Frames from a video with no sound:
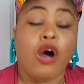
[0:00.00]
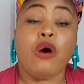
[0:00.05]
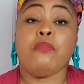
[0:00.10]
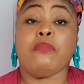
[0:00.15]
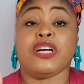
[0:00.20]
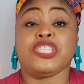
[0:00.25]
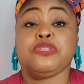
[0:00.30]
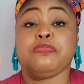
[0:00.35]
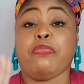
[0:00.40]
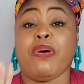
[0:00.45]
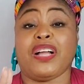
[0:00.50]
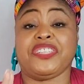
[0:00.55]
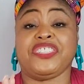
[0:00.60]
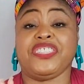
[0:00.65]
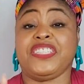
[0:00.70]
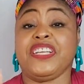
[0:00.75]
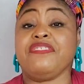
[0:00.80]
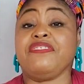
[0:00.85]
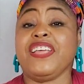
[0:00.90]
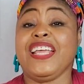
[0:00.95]
much
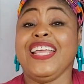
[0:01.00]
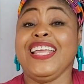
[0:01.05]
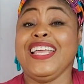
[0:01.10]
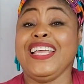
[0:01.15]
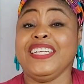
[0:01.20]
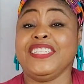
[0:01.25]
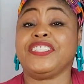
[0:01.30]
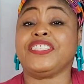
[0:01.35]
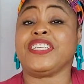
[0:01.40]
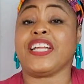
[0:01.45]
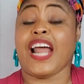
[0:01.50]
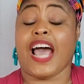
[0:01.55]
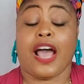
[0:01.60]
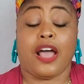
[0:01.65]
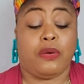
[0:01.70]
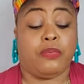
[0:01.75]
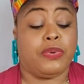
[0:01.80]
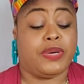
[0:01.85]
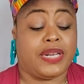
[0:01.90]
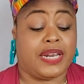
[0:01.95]
positive ease that
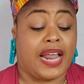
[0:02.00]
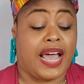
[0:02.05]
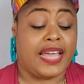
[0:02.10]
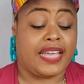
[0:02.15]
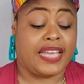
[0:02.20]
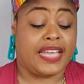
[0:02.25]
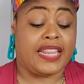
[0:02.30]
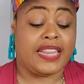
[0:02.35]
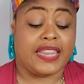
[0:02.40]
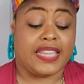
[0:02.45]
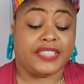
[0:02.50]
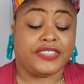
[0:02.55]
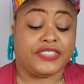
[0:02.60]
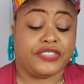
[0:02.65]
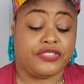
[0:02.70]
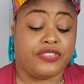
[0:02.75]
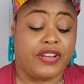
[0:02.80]
I would like in this